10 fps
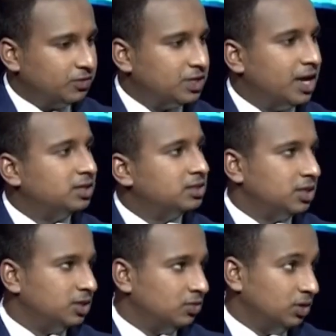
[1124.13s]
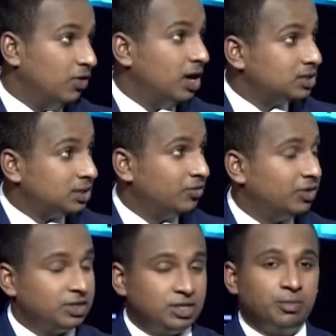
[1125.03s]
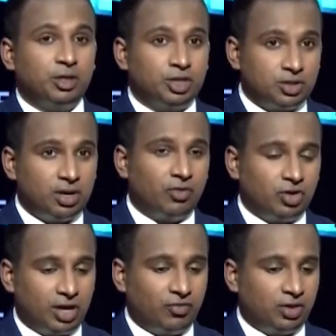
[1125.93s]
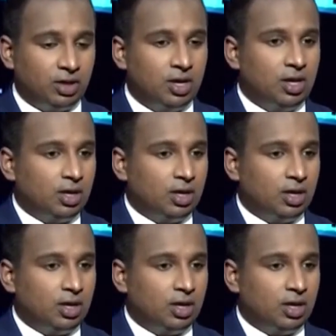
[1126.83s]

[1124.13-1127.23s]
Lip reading: of science at your advanced level examination after having,